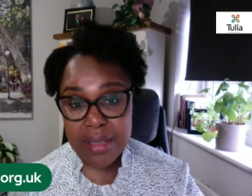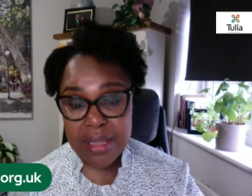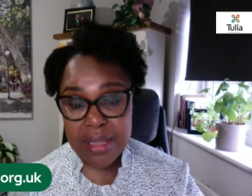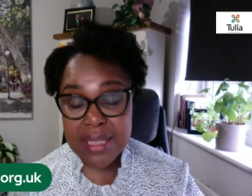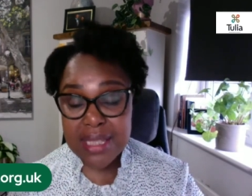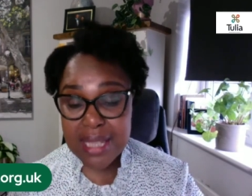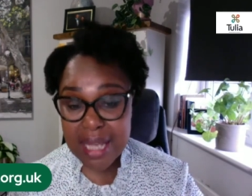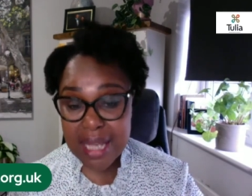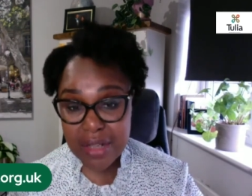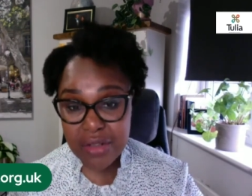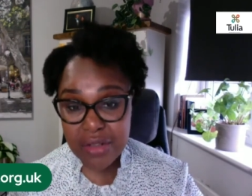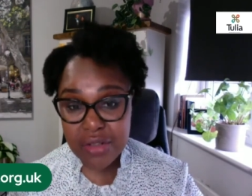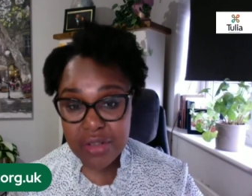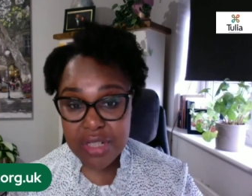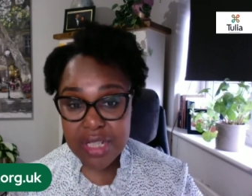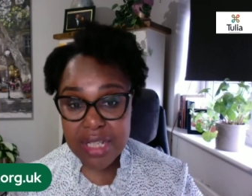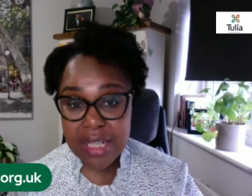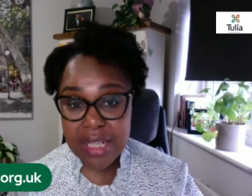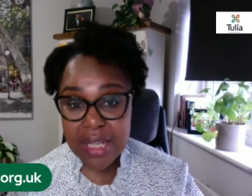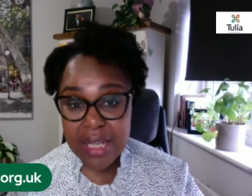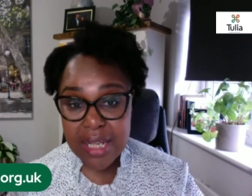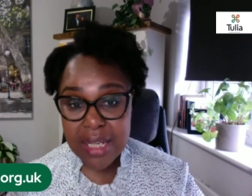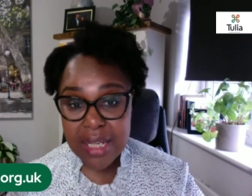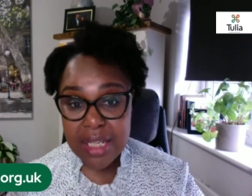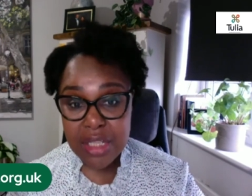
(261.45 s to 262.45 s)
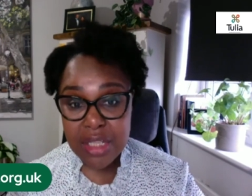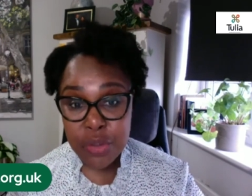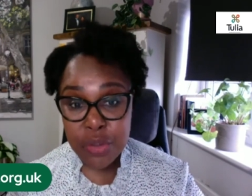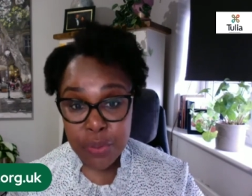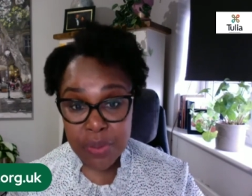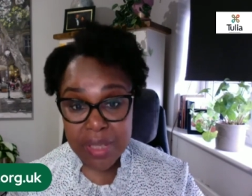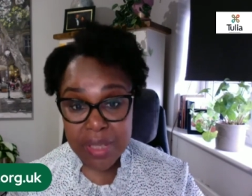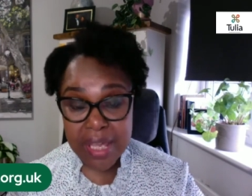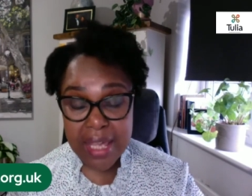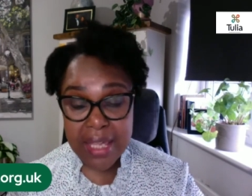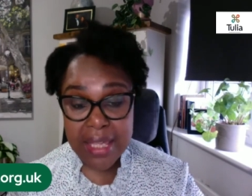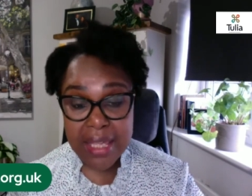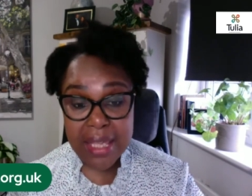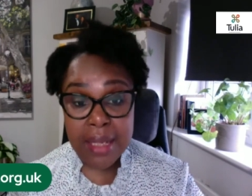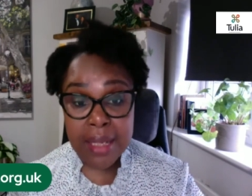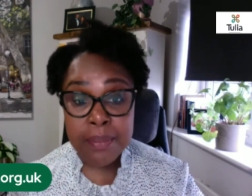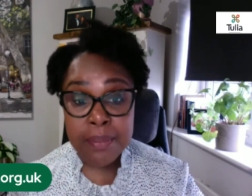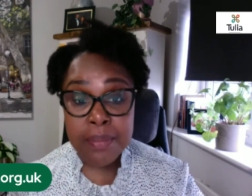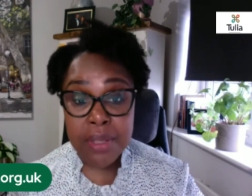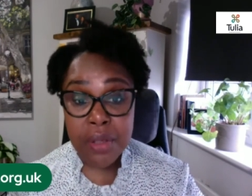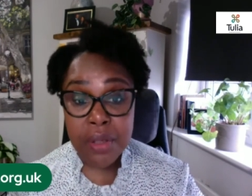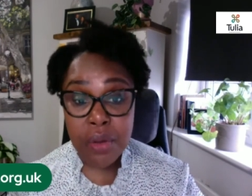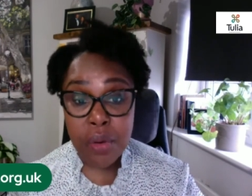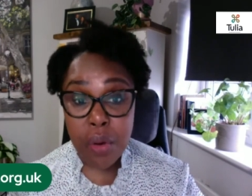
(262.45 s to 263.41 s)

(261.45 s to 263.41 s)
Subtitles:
This country, UK, can be